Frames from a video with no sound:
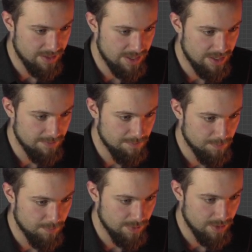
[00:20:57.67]
that.
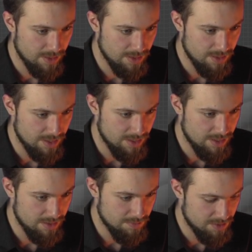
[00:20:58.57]

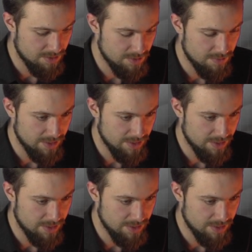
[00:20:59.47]
Put them